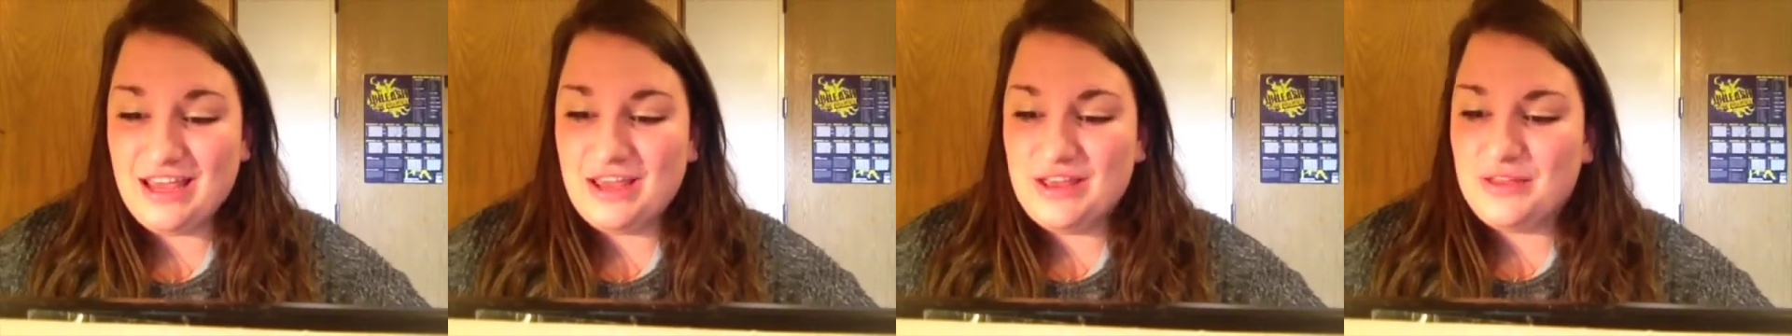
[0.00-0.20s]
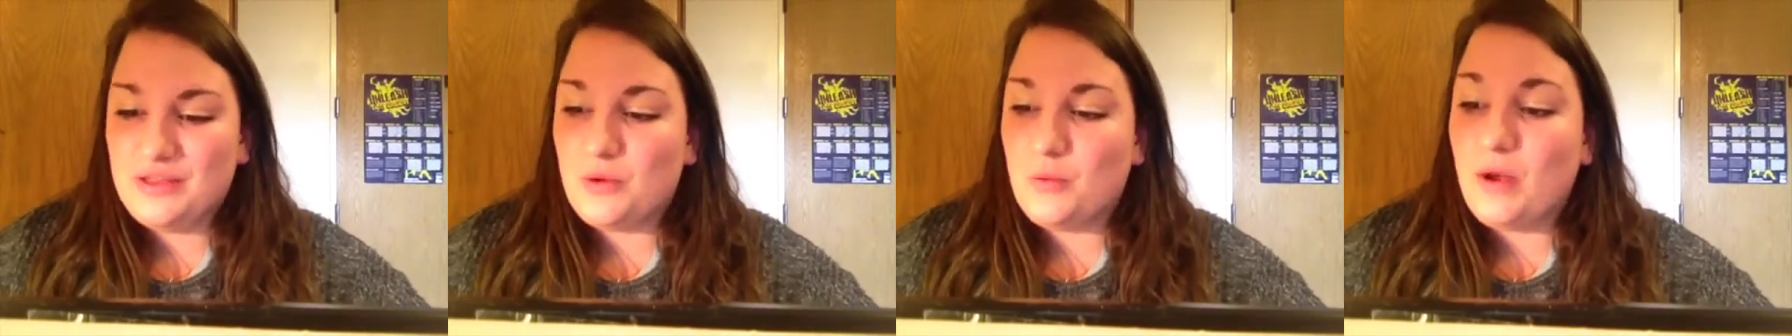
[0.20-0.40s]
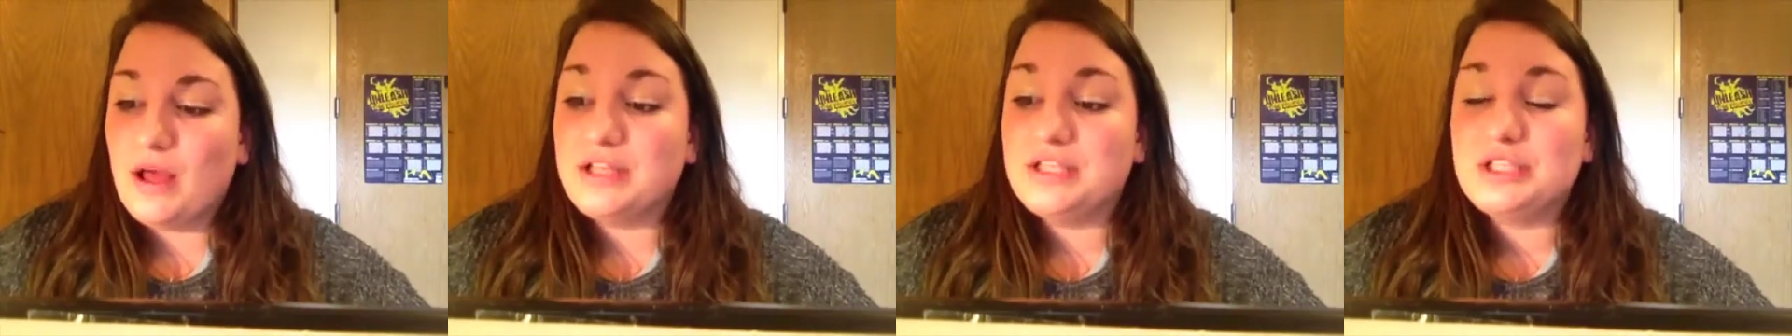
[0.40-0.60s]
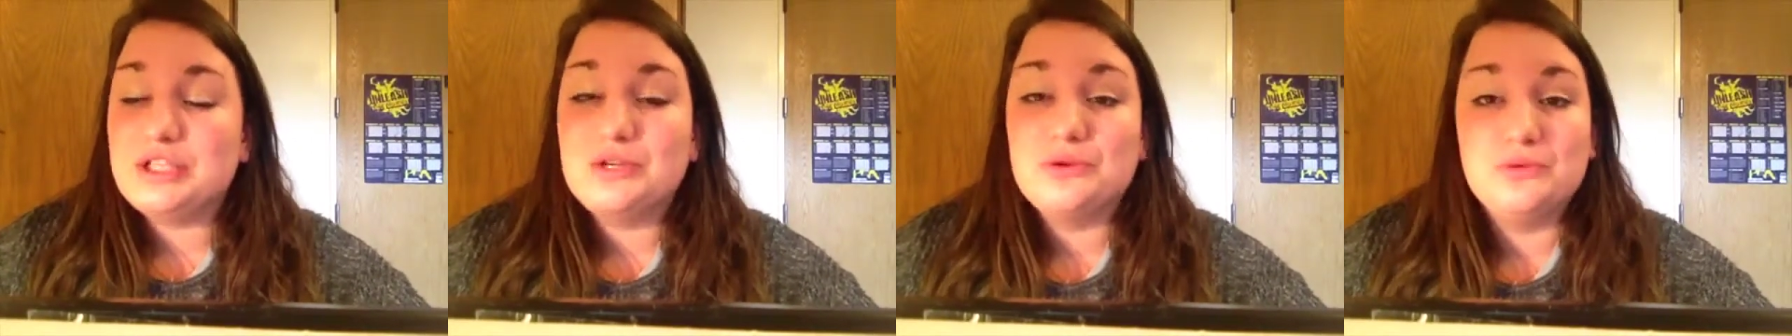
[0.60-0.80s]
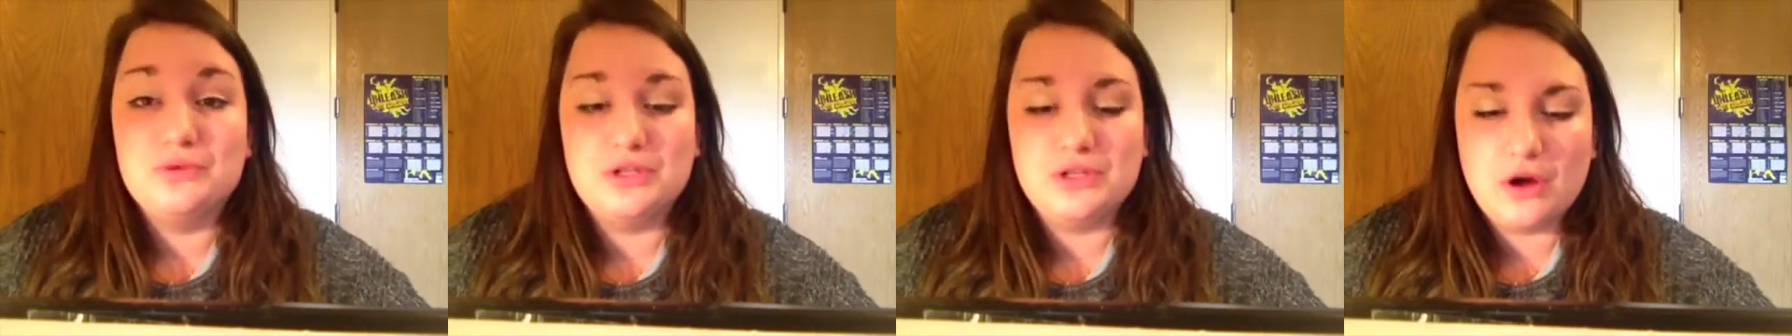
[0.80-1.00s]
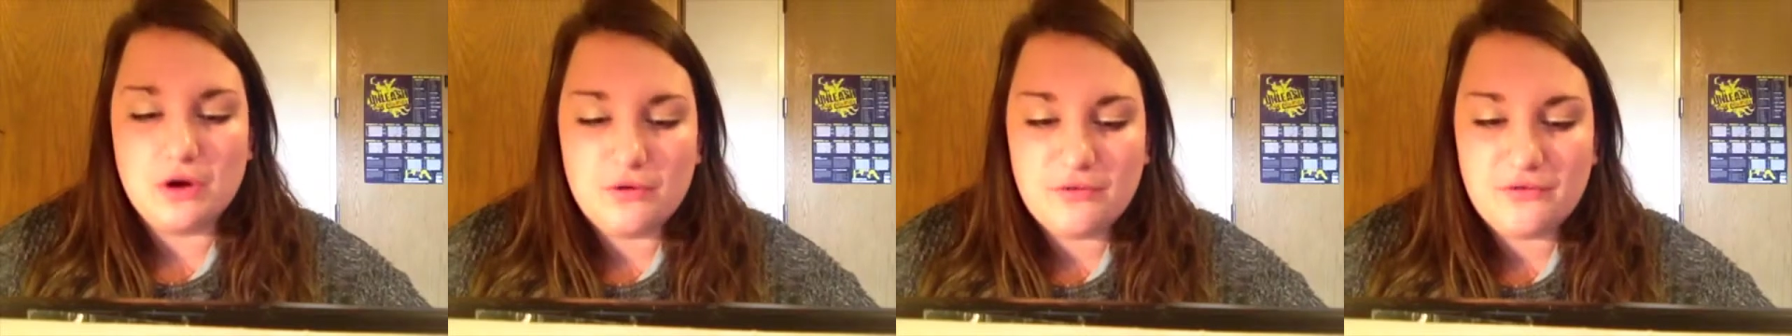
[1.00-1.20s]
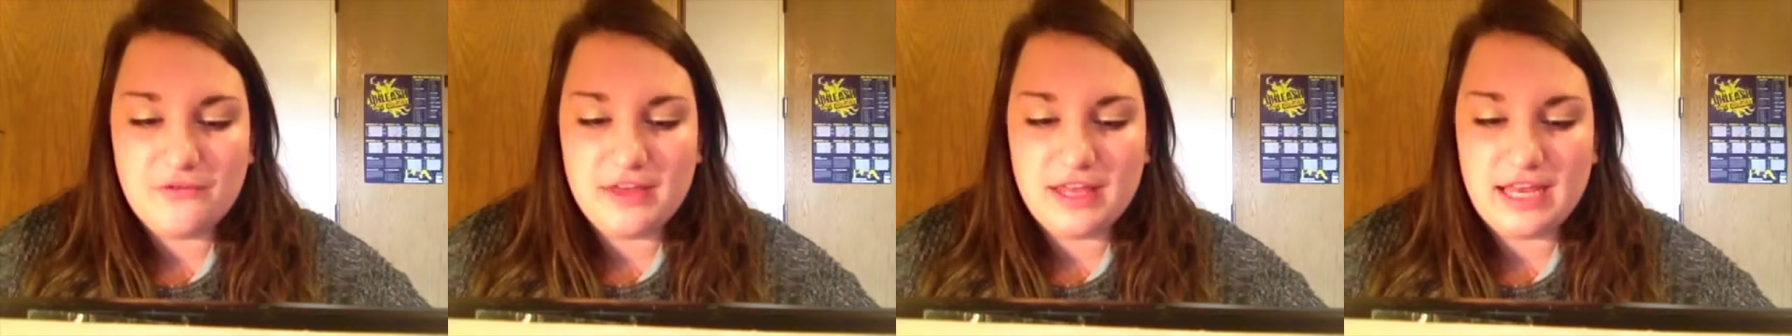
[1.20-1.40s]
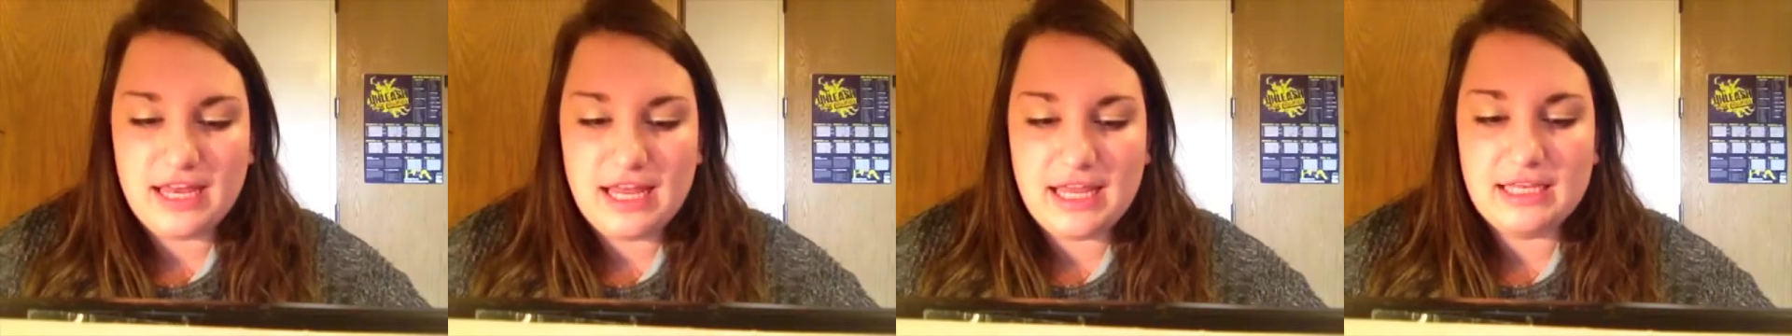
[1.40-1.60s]
The ones who don't
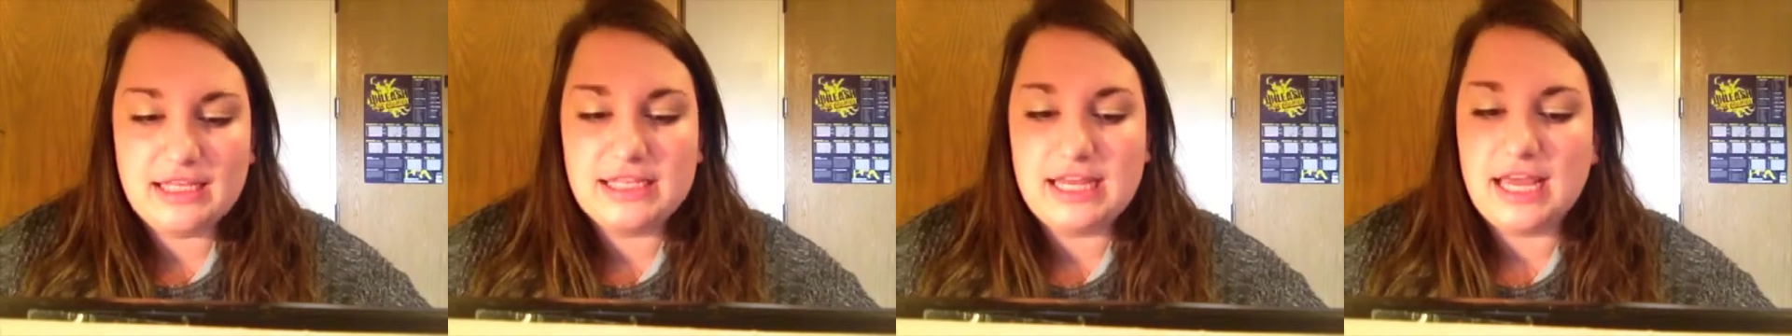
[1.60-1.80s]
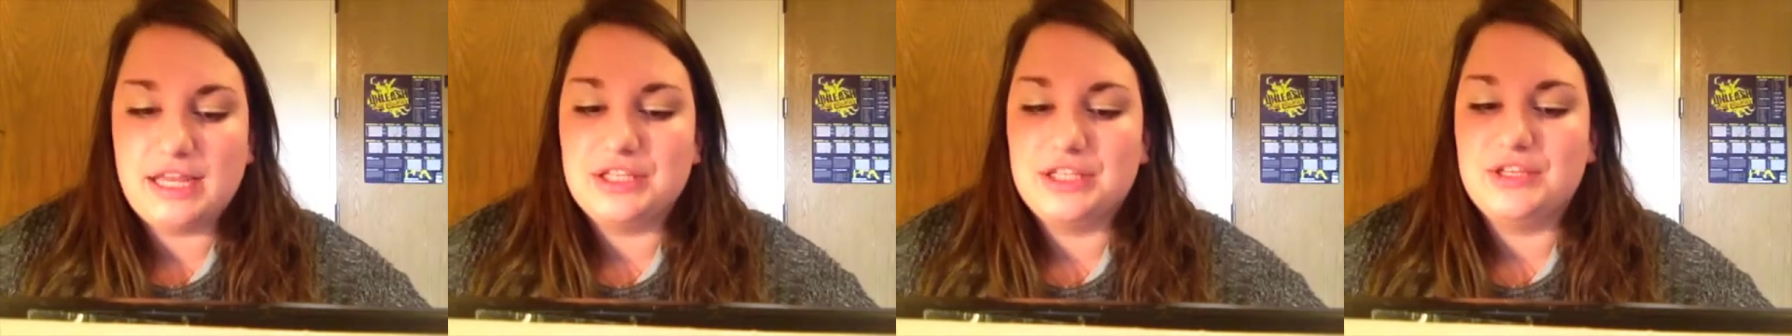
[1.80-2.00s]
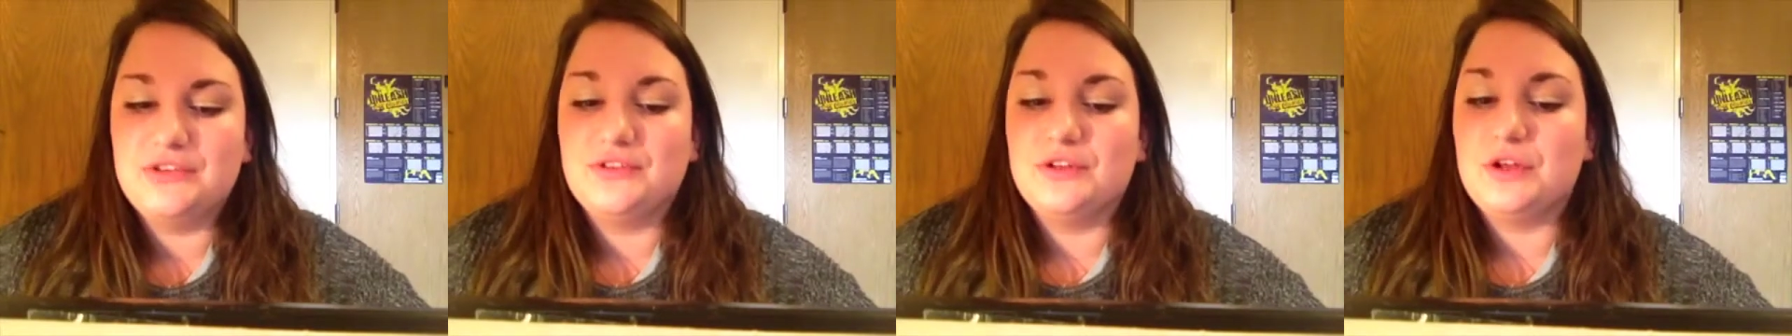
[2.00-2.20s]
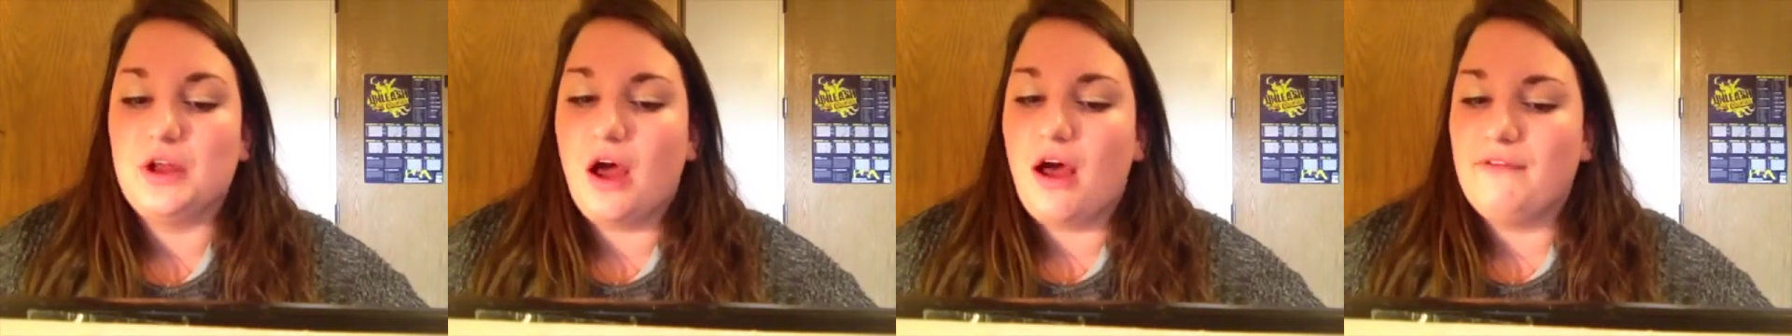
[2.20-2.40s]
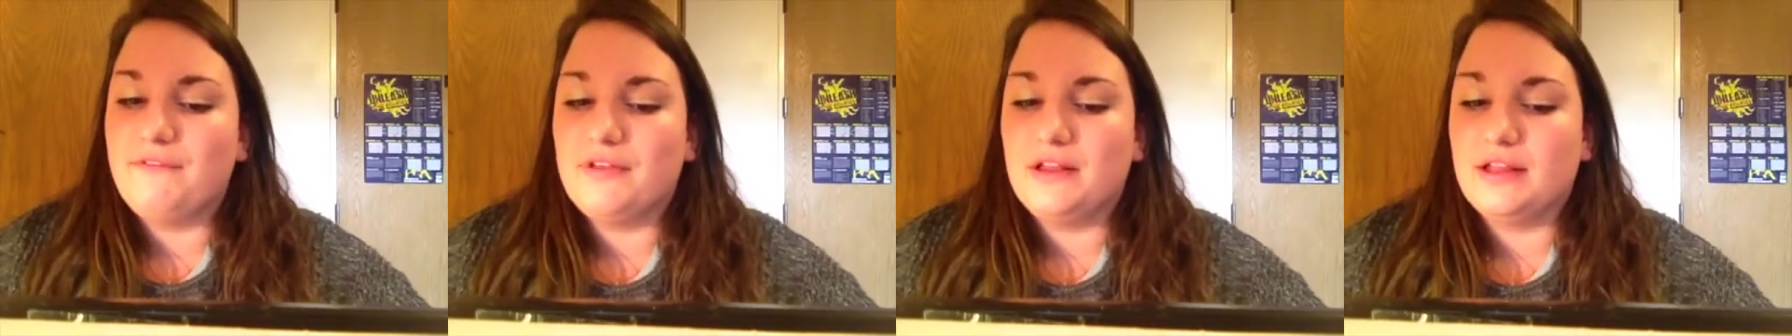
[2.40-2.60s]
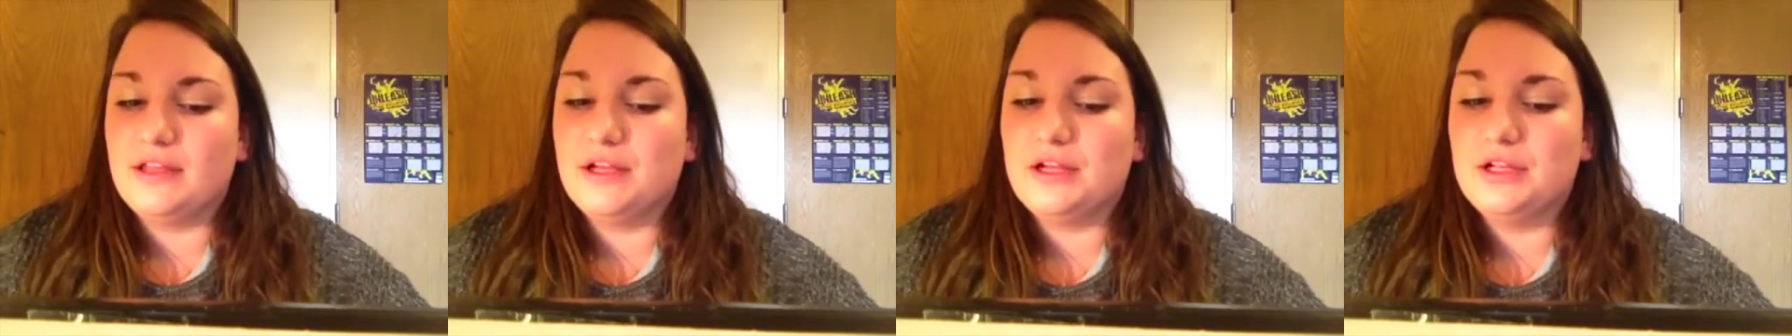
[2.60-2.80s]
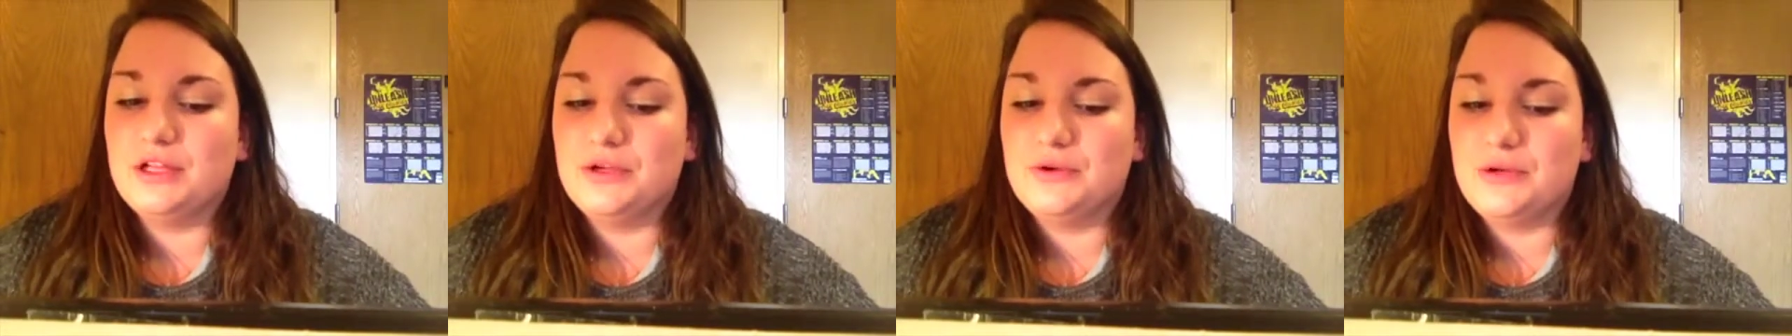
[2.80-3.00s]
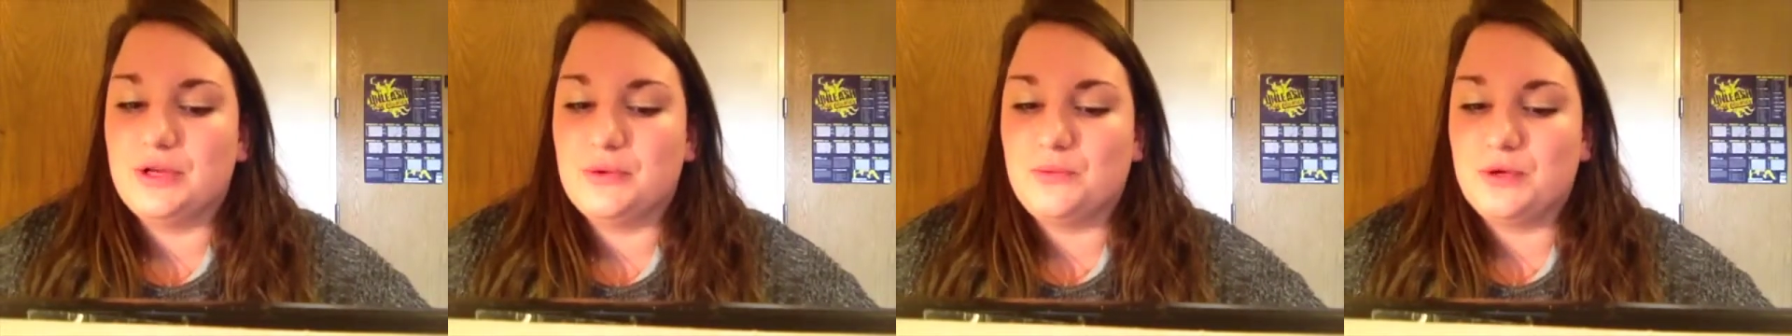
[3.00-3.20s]
fit in tend to not feel
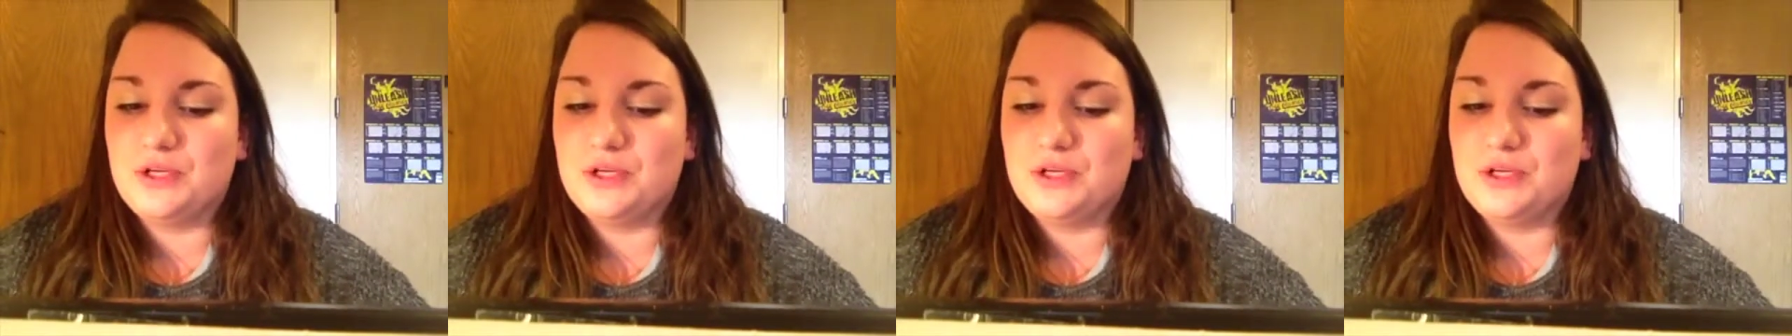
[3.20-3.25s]
included,